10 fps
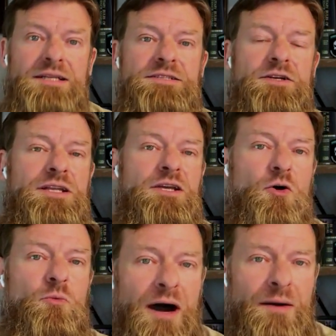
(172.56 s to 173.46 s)
during the
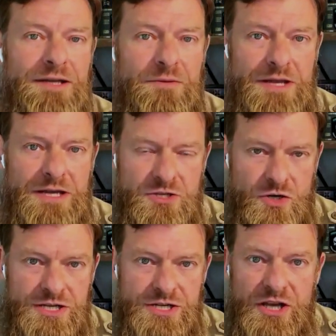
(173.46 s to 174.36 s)
Obama
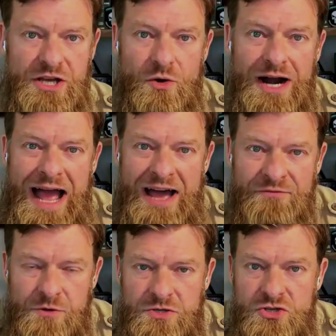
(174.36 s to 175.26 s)
administration, there were
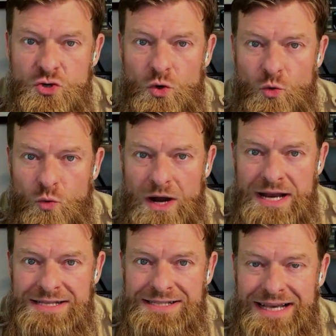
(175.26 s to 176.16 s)
efforts to
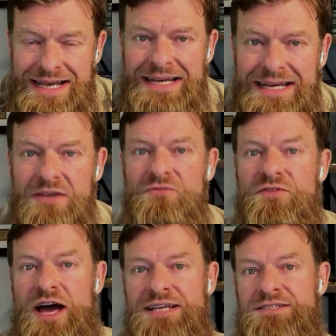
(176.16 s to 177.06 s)
erase any
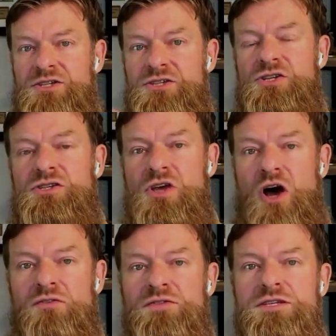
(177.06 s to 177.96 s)
vestiges
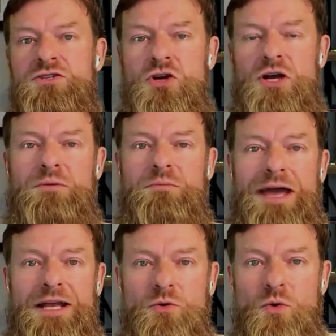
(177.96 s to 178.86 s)
of this training
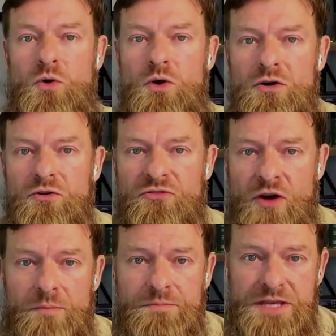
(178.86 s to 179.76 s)
manual
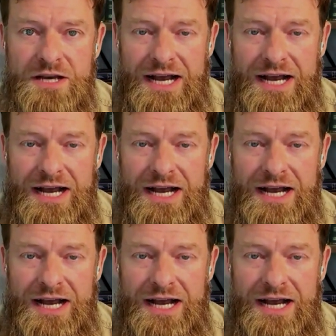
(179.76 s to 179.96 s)
from the